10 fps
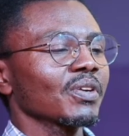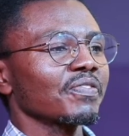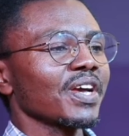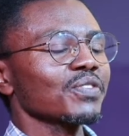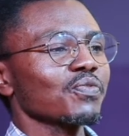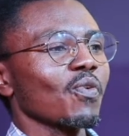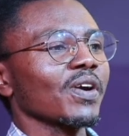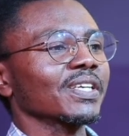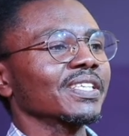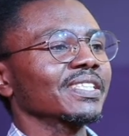Fast
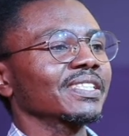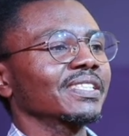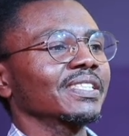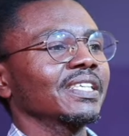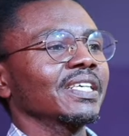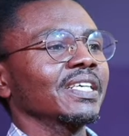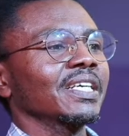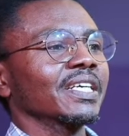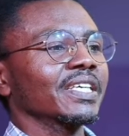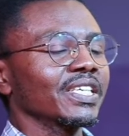forward,
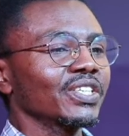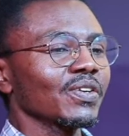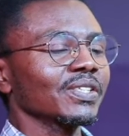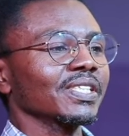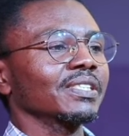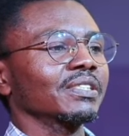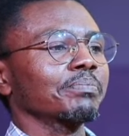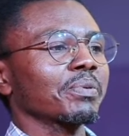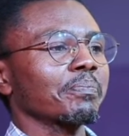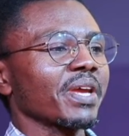Gideon is
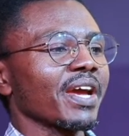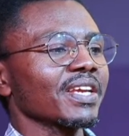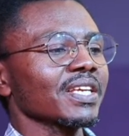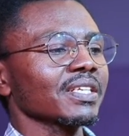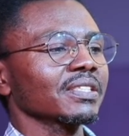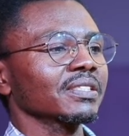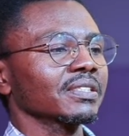preparing,